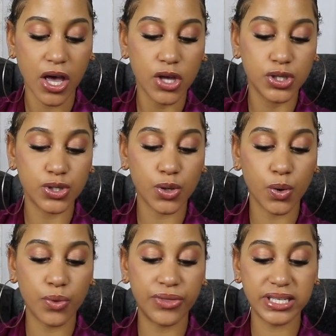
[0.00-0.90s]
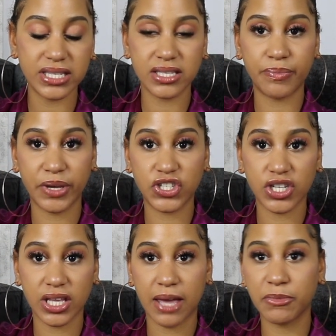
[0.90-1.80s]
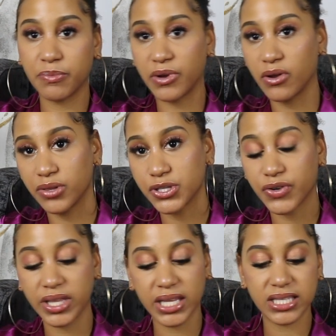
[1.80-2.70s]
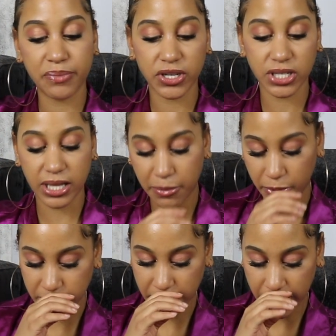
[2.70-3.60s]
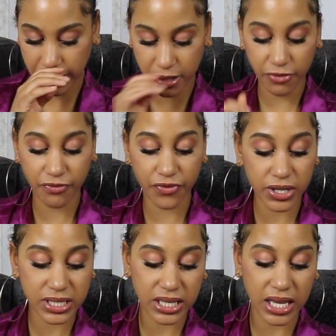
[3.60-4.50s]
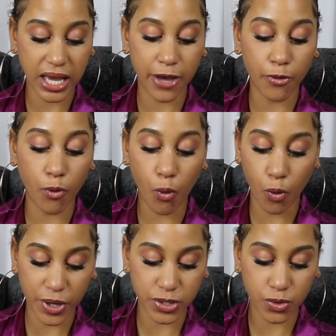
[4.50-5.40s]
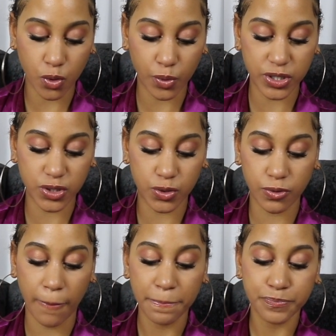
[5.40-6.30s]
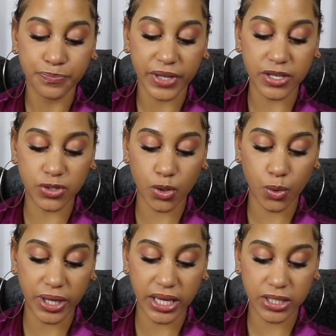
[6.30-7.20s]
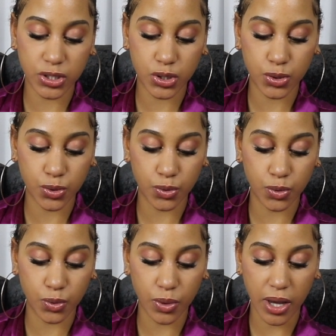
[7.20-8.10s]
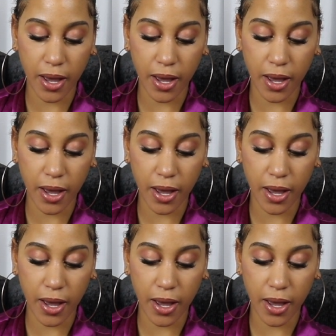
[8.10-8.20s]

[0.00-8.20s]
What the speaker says: So this is the picture that I'm gonna put it on the screen. This is the picture that I'm going to edit. The first thing I always do is go into